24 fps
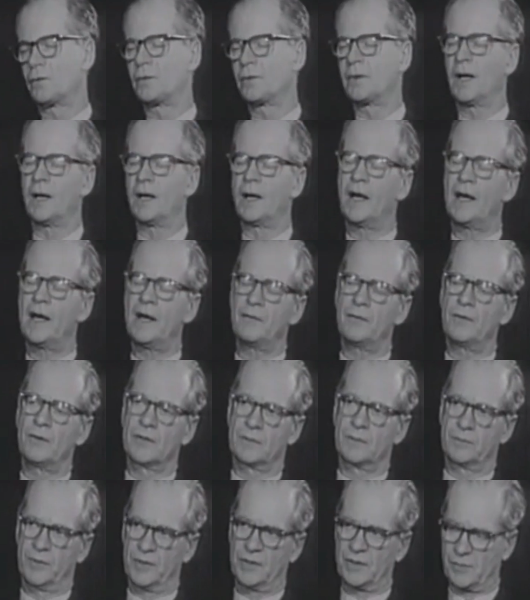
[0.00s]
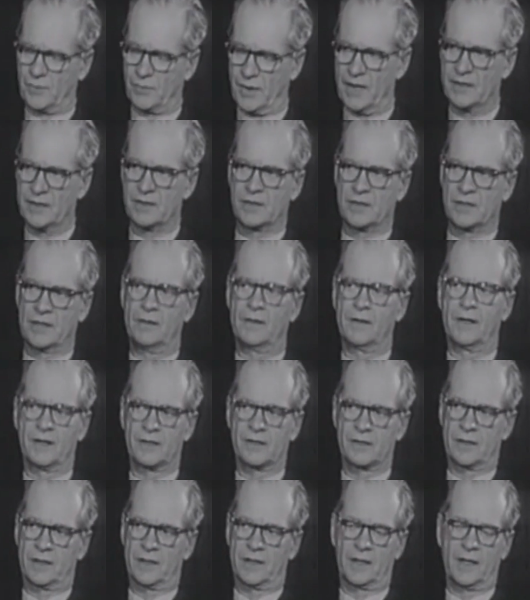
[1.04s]
Well, I wrote the book quite
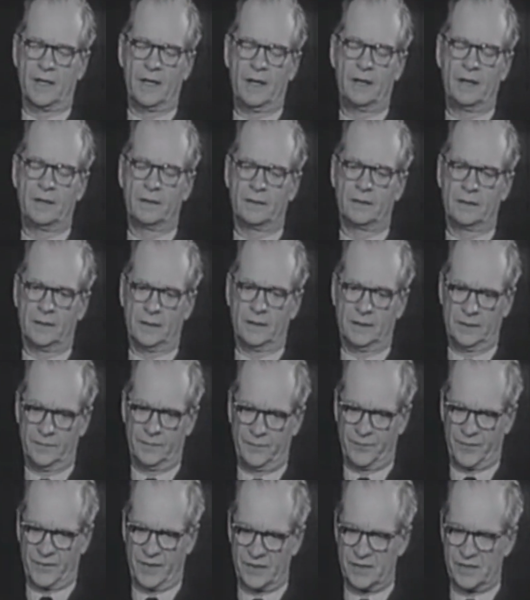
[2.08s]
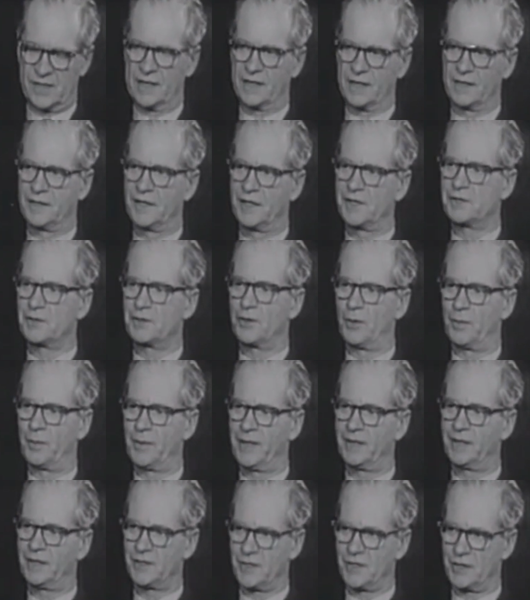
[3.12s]
seriously. It's not a
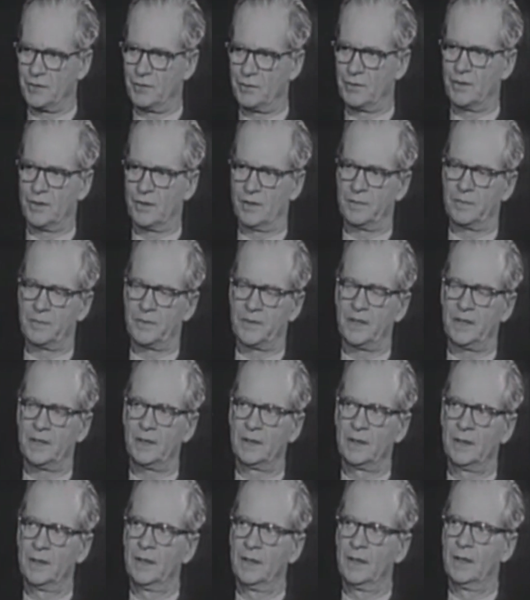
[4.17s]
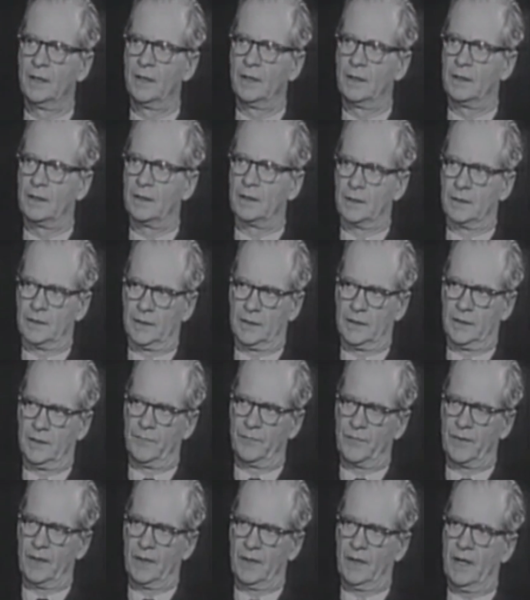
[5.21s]
dystopia, it is a utopia.
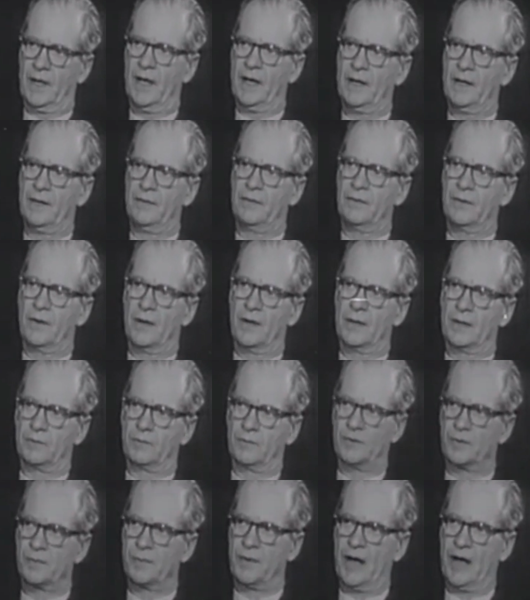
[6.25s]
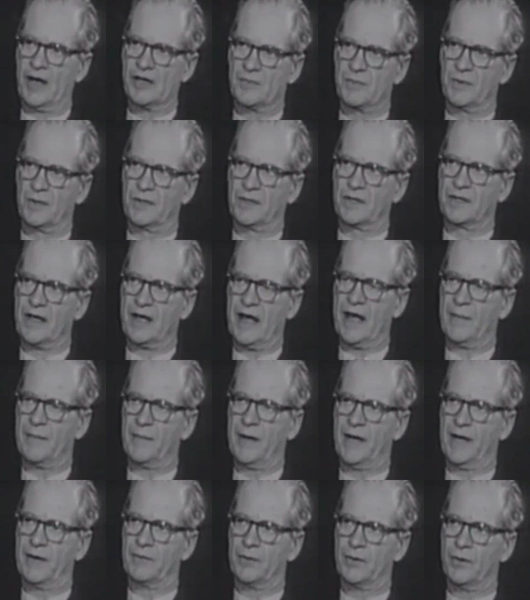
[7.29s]
I thought it was possible at the time
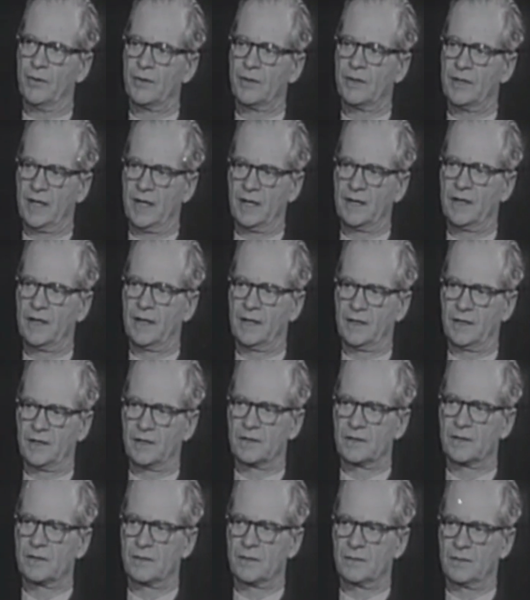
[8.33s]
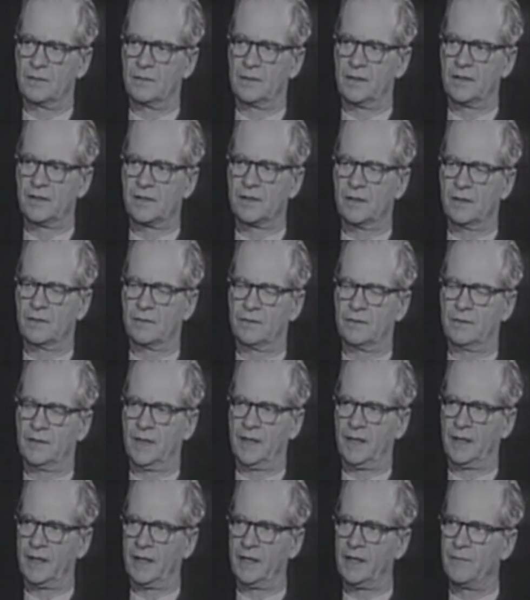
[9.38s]
I wrote, and I think it is so
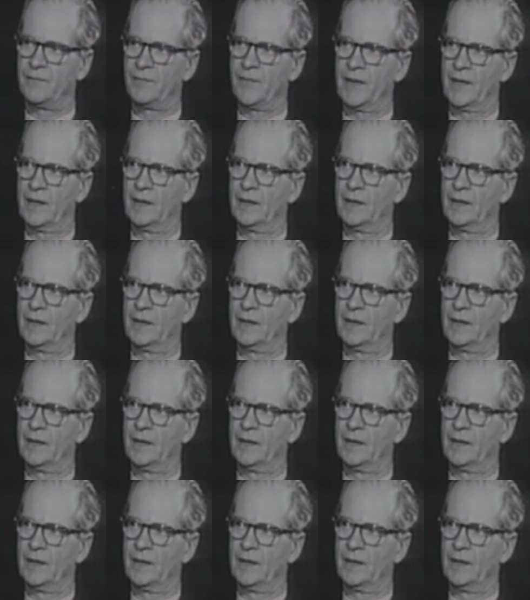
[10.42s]
today,